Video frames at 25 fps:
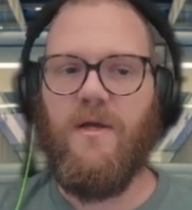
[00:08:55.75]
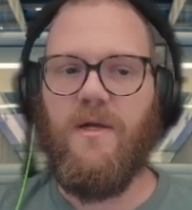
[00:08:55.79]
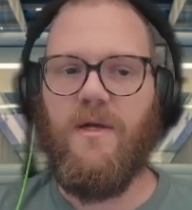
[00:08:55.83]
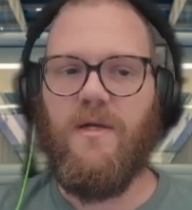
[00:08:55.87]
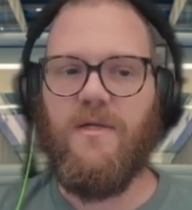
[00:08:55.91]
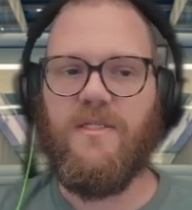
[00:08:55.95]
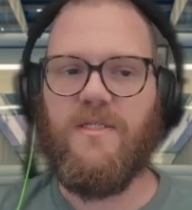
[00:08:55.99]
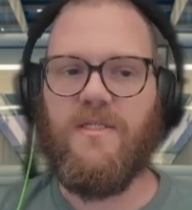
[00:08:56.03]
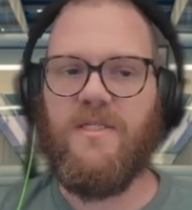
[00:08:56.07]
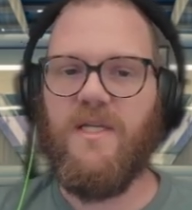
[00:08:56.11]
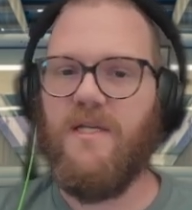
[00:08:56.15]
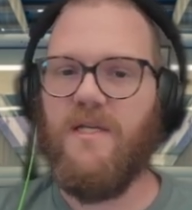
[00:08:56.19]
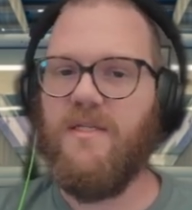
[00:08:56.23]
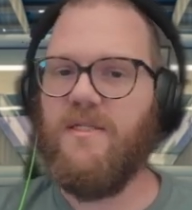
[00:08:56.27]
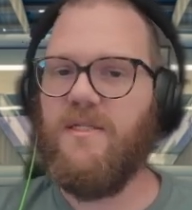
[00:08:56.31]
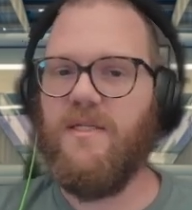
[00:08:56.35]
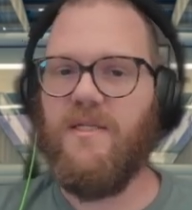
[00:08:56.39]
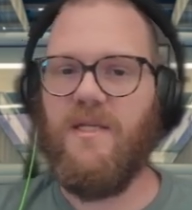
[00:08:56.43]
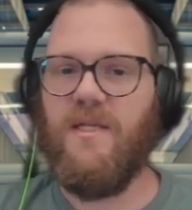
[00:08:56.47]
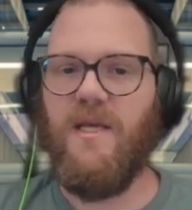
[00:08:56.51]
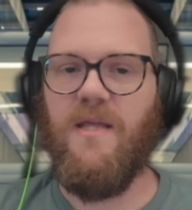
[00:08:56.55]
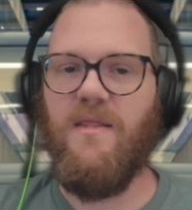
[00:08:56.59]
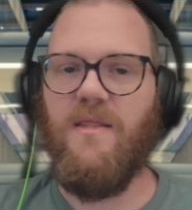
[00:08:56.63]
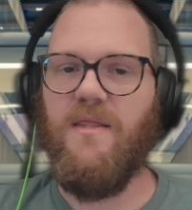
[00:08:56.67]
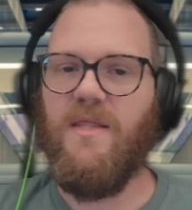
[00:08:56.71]
$6,000 to
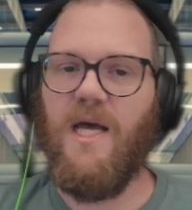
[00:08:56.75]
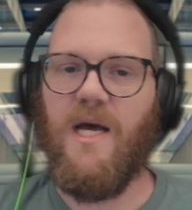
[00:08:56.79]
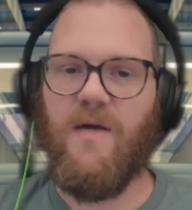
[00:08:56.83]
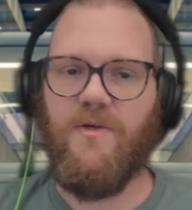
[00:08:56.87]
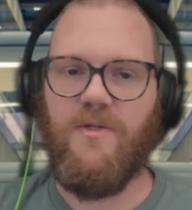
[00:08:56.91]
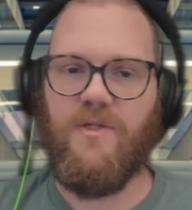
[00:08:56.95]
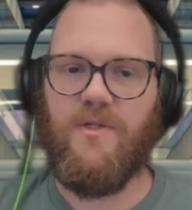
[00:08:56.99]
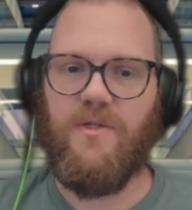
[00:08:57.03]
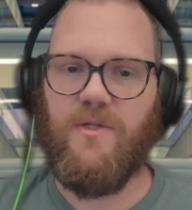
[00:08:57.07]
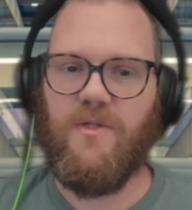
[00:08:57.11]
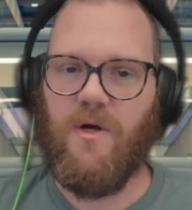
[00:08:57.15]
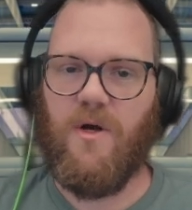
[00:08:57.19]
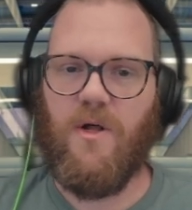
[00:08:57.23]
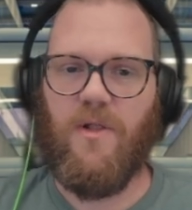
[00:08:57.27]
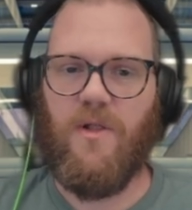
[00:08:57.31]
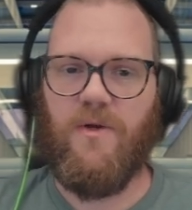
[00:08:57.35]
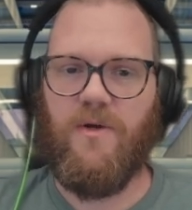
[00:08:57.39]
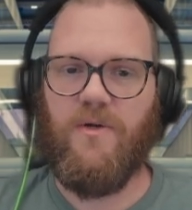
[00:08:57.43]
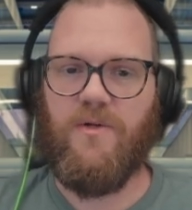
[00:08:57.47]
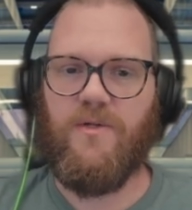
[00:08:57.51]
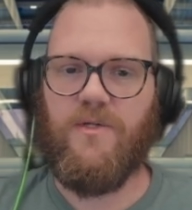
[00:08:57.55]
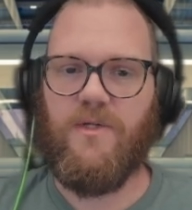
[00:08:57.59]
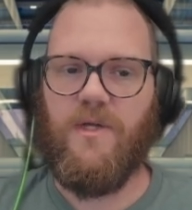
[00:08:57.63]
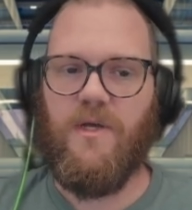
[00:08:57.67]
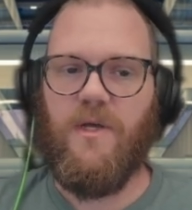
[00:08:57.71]

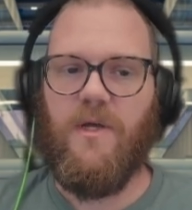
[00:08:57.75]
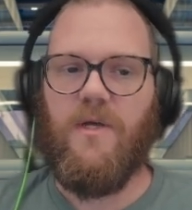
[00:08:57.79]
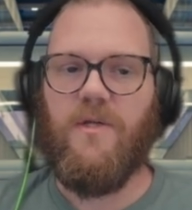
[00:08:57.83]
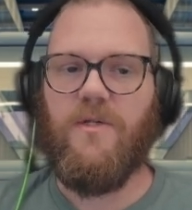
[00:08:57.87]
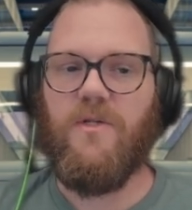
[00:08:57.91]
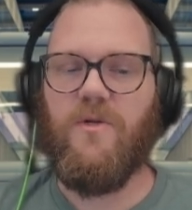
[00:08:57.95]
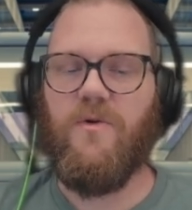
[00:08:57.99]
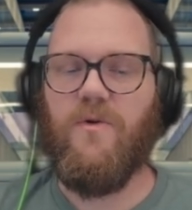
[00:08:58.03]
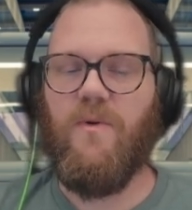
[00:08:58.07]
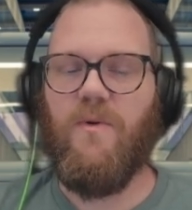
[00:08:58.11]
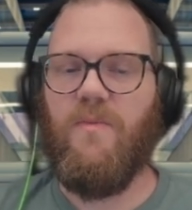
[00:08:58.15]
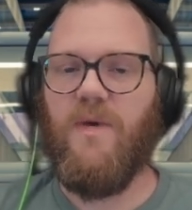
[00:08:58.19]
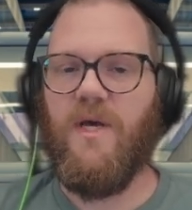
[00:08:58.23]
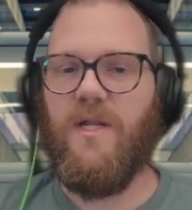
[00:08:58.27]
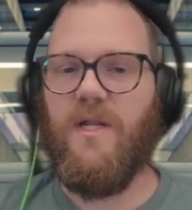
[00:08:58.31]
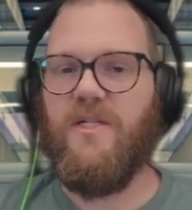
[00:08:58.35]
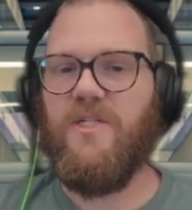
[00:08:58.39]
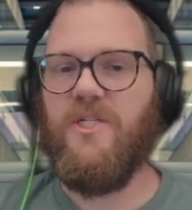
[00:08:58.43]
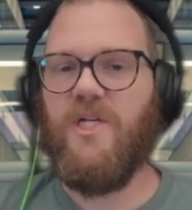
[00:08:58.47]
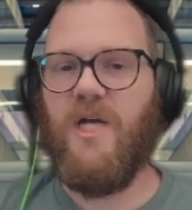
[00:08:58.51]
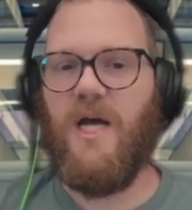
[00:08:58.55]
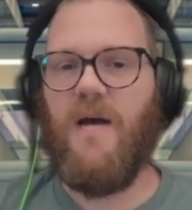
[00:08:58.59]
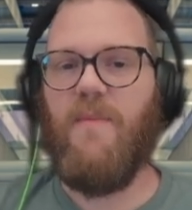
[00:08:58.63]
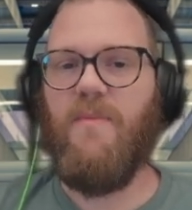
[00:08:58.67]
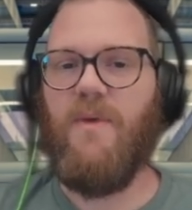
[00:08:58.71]
$10,000 to embed a
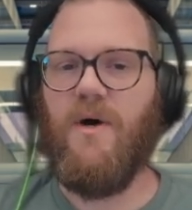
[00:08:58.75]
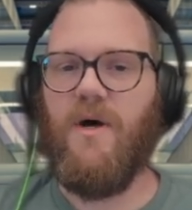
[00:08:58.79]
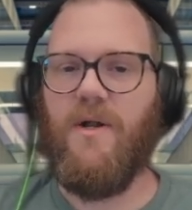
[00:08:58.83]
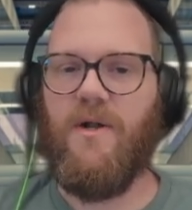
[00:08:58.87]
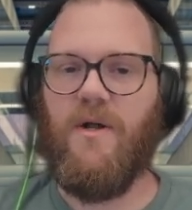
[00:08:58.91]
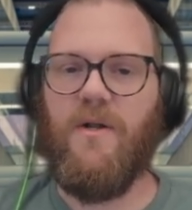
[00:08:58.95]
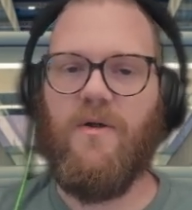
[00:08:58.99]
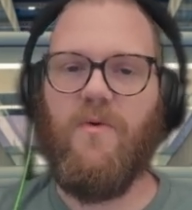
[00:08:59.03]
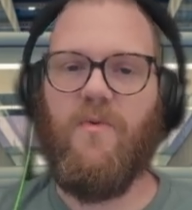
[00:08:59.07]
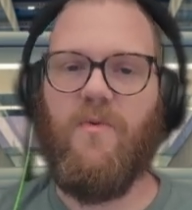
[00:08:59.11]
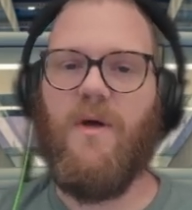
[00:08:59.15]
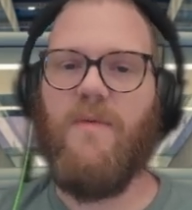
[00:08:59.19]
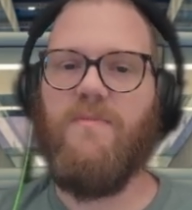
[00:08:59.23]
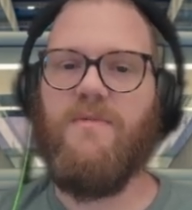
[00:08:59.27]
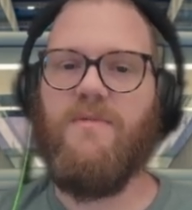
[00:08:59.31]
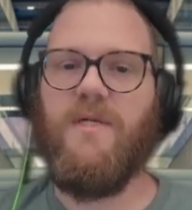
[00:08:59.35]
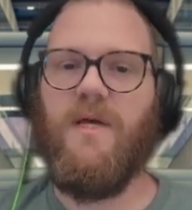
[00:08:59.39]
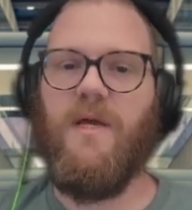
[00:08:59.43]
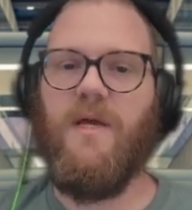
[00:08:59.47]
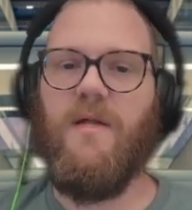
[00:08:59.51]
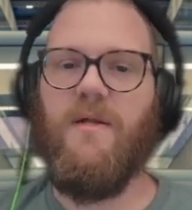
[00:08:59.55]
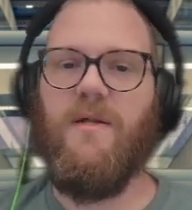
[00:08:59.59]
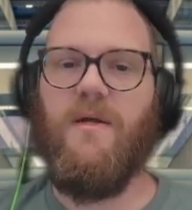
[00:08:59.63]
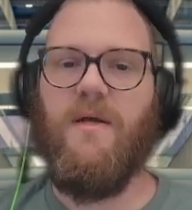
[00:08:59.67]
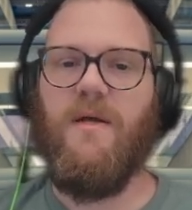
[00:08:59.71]
chatbot on a website.